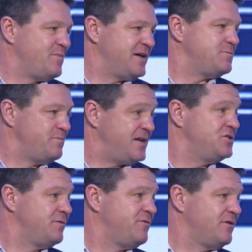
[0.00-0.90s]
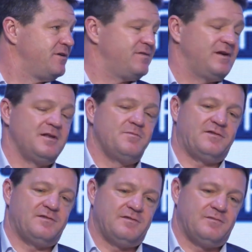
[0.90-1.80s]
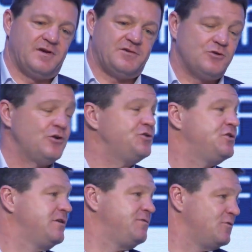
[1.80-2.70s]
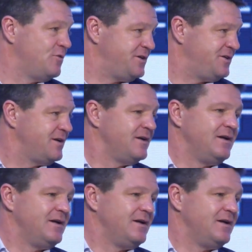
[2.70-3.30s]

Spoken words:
measure for us and the best cushion, if you wish,